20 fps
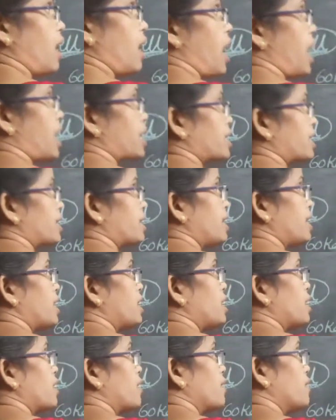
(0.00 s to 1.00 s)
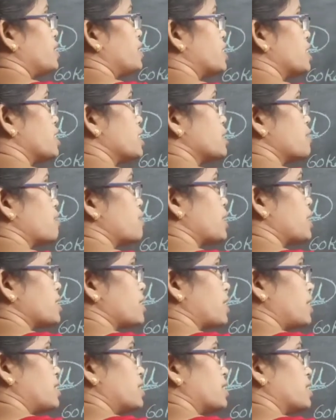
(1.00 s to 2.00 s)
organelle which is
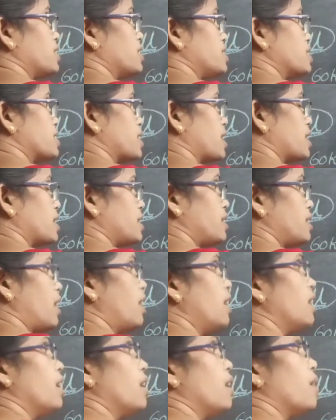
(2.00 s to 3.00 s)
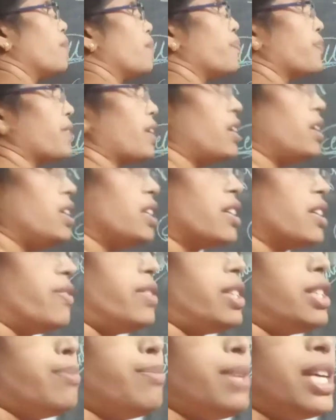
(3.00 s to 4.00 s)
present inside the
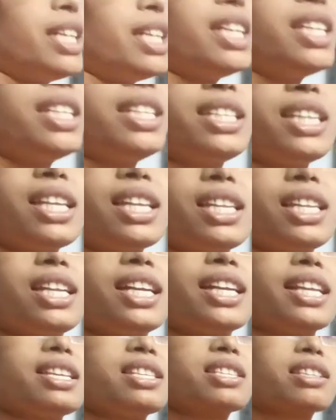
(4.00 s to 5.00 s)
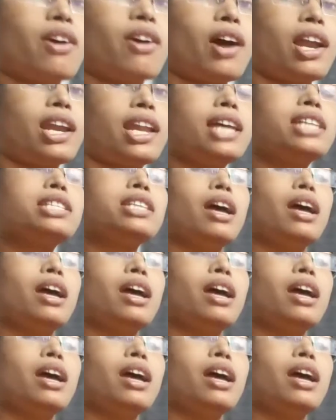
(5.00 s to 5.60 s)
liquid material, that is called as